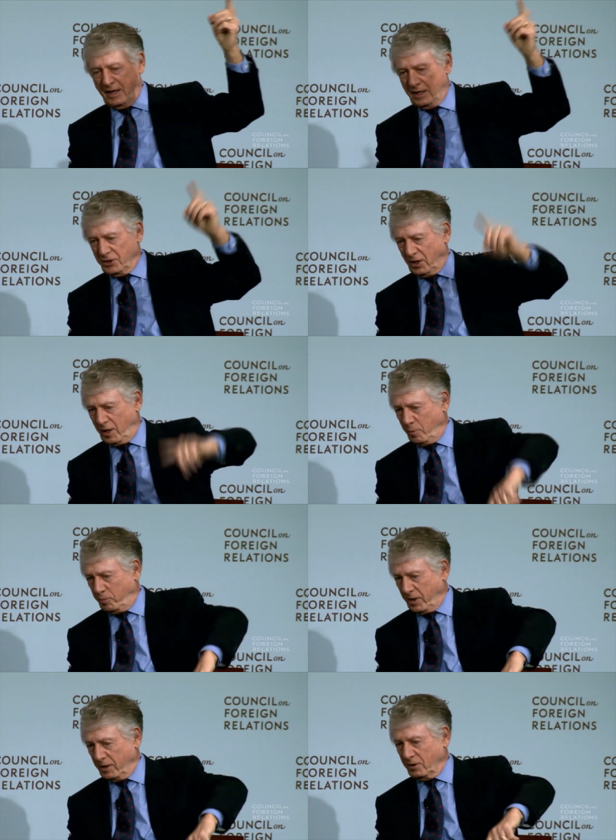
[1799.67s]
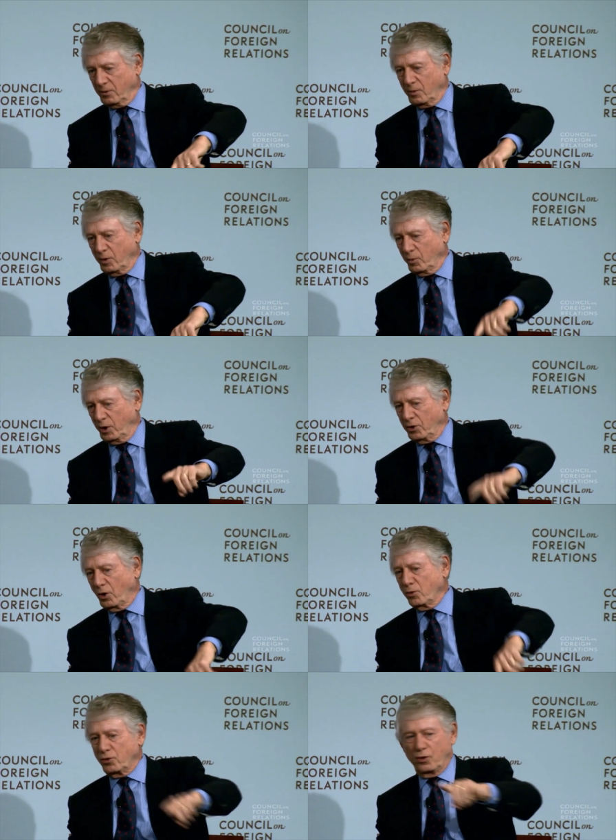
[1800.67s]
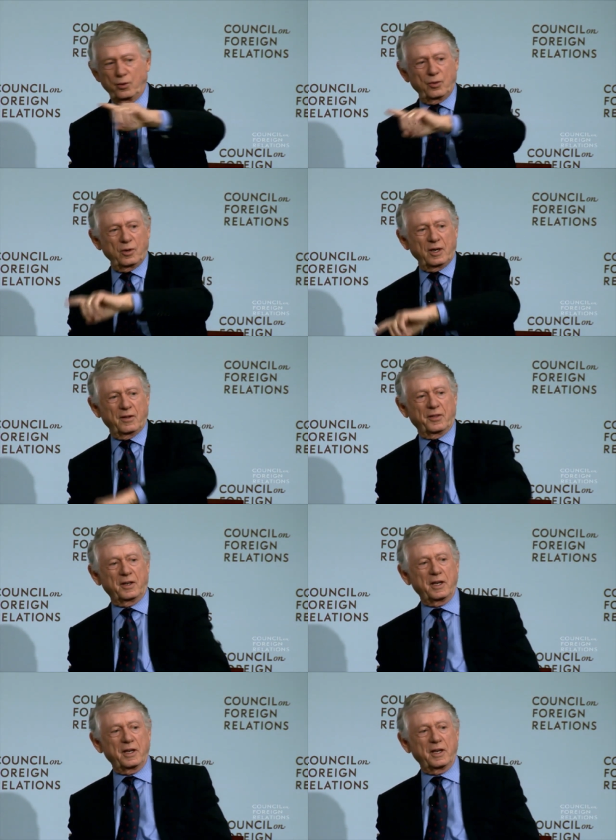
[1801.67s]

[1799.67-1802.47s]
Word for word: has an impact on what we don't do in the